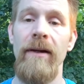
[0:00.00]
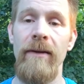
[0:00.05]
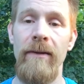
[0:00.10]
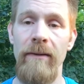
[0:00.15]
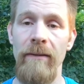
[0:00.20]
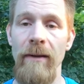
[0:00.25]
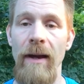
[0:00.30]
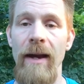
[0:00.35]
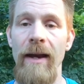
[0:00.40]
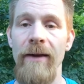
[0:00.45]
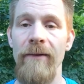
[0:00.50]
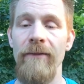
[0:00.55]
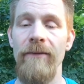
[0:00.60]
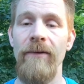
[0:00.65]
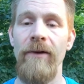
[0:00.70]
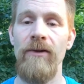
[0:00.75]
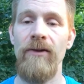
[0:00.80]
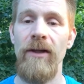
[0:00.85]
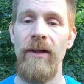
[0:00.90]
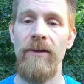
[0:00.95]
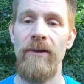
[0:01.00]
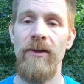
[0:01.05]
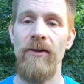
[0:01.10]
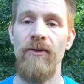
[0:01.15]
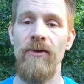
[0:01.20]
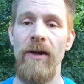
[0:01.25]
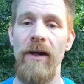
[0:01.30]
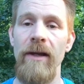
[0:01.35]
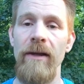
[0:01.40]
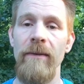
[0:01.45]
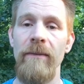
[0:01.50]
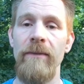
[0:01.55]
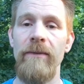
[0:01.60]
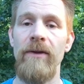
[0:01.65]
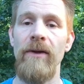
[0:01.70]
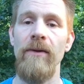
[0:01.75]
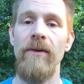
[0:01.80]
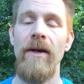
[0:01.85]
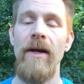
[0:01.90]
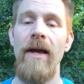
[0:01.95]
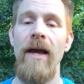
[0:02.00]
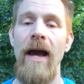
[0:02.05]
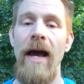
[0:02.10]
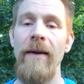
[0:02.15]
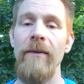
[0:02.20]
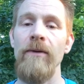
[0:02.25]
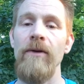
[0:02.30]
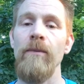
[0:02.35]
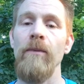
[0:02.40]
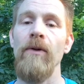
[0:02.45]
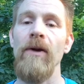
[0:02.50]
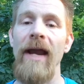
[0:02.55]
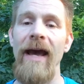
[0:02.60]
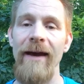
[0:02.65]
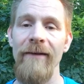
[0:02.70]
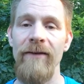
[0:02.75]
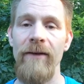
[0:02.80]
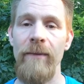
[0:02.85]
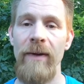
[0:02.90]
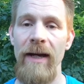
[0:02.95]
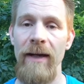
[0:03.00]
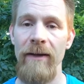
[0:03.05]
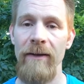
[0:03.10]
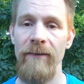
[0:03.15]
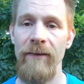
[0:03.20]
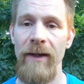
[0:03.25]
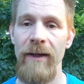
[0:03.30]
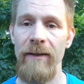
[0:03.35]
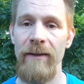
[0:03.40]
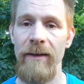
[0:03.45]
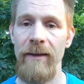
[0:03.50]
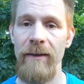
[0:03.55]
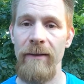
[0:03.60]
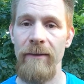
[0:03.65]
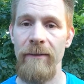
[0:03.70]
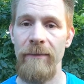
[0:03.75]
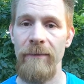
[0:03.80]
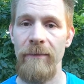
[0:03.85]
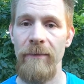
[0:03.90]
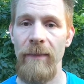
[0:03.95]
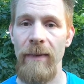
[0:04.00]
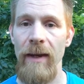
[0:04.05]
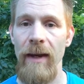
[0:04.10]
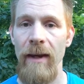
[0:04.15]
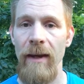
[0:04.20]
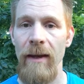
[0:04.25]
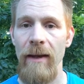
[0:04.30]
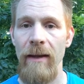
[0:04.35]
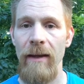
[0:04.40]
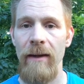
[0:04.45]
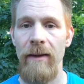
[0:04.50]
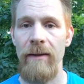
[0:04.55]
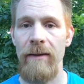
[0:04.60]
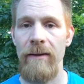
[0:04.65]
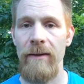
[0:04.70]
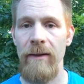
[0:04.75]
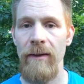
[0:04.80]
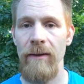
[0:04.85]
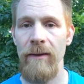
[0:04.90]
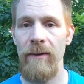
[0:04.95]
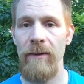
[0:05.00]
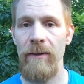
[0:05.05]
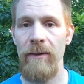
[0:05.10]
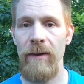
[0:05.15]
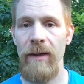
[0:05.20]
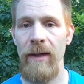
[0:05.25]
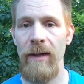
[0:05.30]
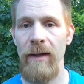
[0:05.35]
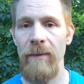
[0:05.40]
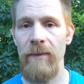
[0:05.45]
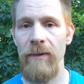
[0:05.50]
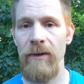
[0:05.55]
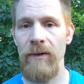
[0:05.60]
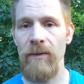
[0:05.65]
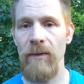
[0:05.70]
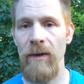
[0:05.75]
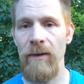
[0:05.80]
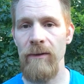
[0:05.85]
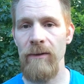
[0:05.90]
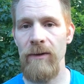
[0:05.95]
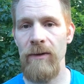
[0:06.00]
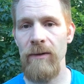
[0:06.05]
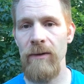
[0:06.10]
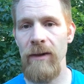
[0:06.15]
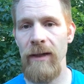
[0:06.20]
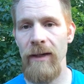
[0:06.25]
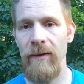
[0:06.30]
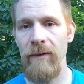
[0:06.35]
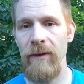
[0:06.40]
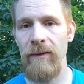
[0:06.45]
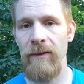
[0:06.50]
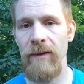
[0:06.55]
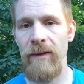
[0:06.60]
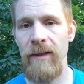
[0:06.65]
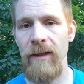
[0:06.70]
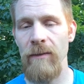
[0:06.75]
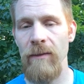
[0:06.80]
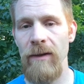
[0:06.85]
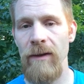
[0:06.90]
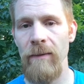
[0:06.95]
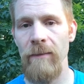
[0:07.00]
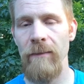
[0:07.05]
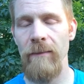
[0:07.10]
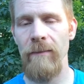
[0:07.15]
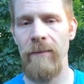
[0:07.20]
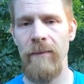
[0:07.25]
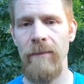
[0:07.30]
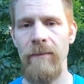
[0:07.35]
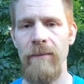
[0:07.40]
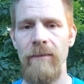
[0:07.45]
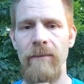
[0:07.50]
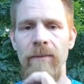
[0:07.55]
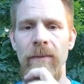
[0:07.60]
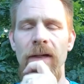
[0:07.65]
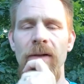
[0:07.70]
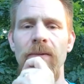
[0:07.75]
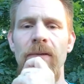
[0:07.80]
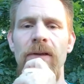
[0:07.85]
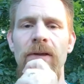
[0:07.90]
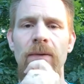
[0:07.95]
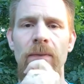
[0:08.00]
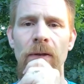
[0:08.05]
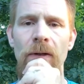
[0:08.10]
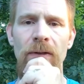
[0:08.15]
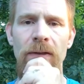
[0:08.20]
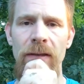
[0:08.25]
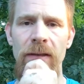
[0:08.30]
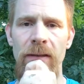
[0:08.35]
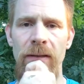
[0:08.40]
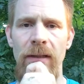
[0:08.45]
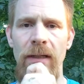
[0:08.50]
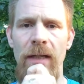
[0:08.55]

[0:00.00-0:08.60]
I have a chance to try them. So I put half the packet of eggs in. So can I put 2 clown loaches in with them? In with your multis.